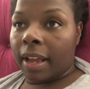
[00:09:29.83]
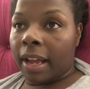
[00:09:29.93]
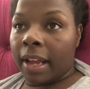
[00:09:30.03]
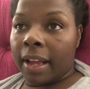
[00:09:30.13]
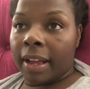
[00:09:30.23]

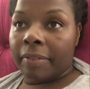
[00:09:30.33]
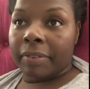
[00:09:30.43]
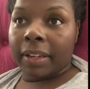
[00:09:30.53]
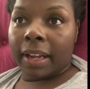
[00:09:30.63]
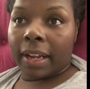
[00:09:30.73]
I
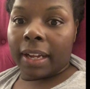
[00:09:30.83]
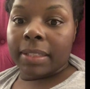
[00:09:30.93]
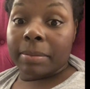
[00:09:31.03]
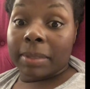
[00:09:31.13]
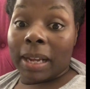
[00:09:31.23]
feel like I got
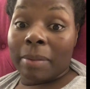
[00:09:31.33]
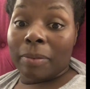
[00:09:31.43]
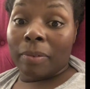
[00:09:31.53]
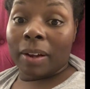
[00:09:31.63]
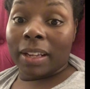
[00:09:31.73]
some time
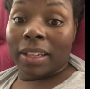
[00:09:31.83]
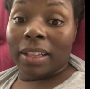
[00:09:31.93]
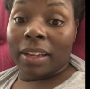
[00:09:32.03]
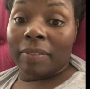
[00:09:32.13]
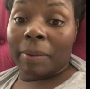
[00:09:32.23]
before I get
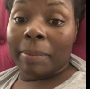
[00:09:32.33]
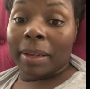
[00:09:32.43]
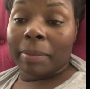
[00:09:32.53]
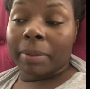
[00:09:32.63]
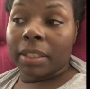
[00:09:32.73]
there, if I'm
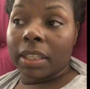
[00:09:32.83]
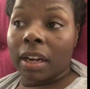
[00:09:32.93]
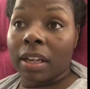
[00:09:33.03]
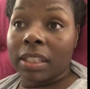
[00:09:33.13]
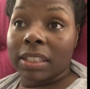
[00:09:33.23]
being completely
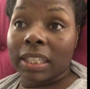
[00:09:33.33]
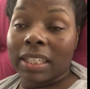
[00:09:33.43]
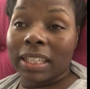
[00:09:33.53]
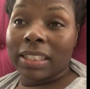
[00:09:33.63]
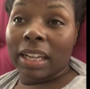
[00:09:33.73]
honest. Like,
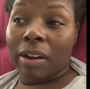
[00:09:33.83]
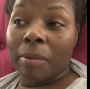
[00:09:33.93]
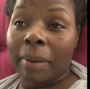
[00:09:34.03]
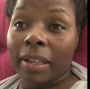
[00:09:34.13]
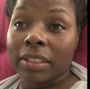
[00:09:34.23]
that's how
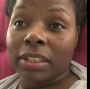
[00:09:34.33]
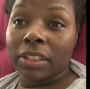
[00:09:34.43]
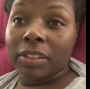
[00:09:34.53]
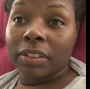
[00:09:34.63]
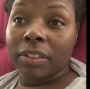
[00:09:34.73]
my
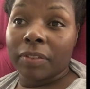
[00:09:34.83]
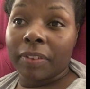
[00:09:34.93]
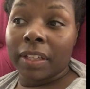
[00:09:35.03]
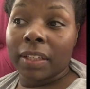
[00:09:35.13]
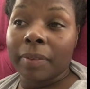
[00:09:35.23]
incisions are
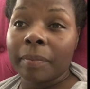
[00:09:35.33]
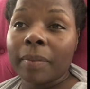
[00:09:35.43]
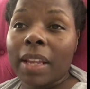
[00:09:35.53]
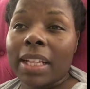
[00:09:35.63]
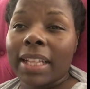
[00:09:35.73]
feeling.
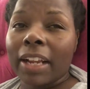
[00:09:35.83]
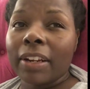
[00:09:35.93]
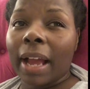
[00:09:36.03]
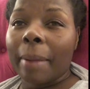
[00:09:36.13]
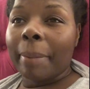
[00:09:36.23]
They're
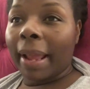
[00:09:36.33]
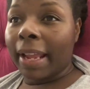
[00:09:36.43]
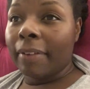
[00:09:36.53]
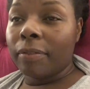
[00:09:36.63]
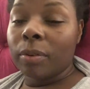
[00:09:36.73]
not
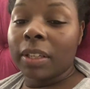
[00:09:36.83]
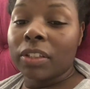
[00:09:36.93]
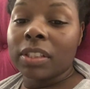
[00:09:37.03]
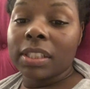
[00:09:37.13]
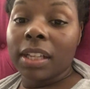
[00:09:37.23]
painful, they're
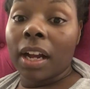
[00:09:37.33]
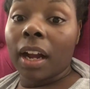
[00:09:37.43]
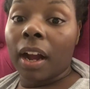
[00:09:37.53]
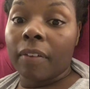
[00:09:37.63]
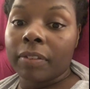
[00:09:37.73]
just
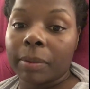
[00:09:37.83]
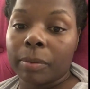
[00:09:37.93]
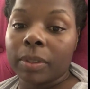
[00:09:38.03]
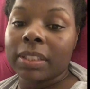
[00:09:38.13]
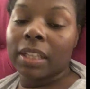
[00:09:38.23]

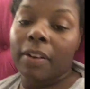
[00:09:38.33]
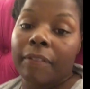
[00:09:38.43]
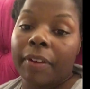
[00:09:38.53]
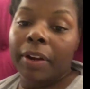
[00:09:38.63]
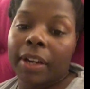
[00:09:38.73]
uncomfortable. It's a
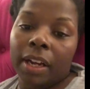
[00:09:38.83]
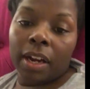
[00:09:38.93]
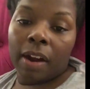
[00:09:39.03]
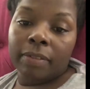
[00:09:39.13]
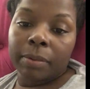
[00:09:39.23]
very
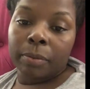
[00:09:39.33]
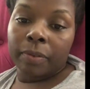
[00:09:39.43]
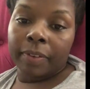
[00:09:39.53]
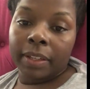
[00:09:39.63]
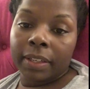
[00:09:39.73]
uncomfortable
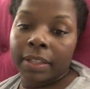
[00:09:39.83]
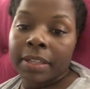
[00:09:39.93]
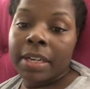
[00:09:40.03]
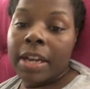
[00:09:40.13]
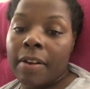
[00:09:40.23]
feeling
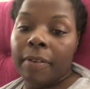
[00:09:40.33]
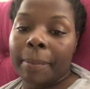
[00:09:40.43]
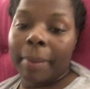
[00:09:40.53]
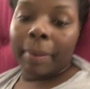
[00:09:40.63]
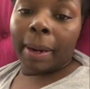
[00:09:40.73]
for
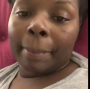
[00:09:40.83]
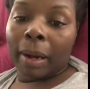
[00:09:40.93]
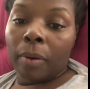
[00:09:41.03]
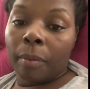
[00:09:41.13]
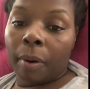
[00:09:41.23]
me when I'm
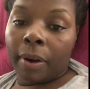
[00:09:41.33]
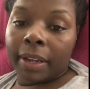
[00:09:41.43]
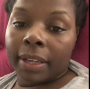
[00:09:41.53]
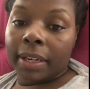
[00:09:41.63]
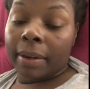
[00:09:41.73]
out
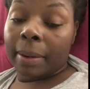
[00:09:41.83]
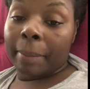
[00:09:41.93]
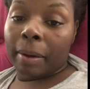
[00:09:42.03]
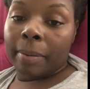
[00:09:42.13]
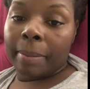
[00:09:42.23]
walking and I'm
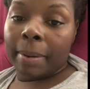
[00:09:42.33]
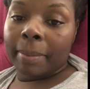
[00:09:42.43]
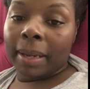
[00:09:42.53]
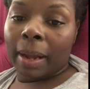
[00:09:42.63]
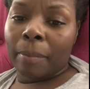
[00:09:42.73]
out in
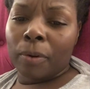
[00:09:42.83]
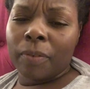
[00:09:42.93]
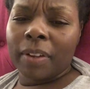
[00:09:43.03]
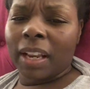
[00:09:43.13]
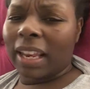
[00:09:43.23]
public. I'm
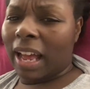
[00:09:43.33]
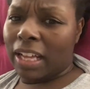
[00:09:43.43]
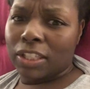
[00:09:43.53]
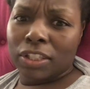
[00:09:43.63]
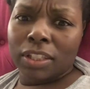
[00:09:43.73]
moving a lot